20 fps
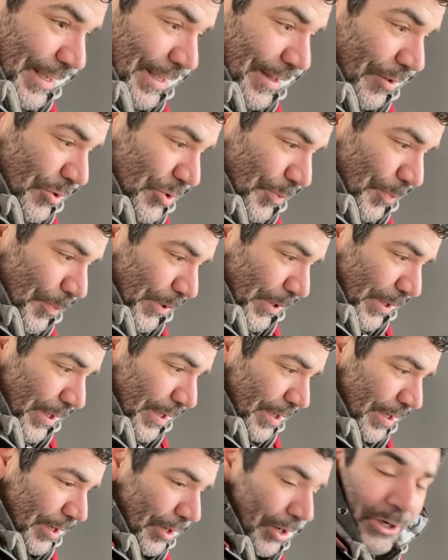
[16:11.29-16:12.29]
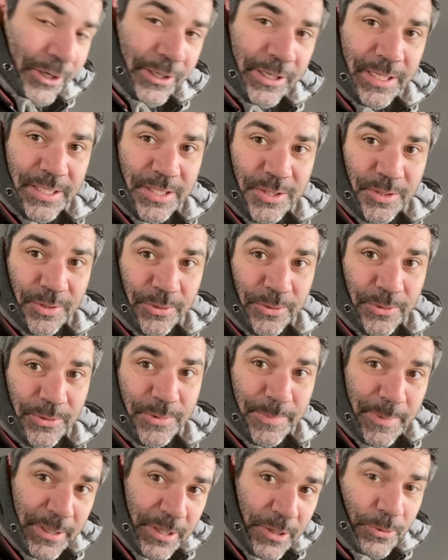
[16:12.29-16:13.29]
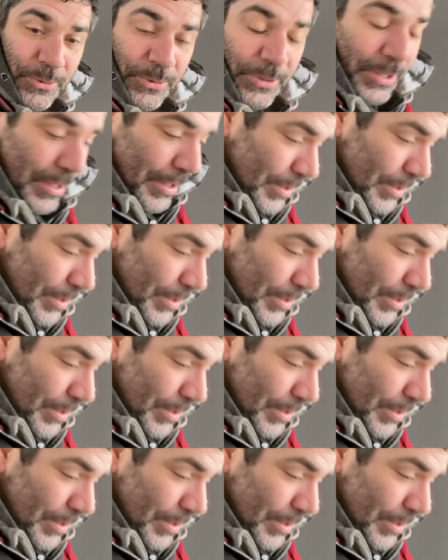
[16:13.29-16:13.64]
Those are pretty honky screws, big old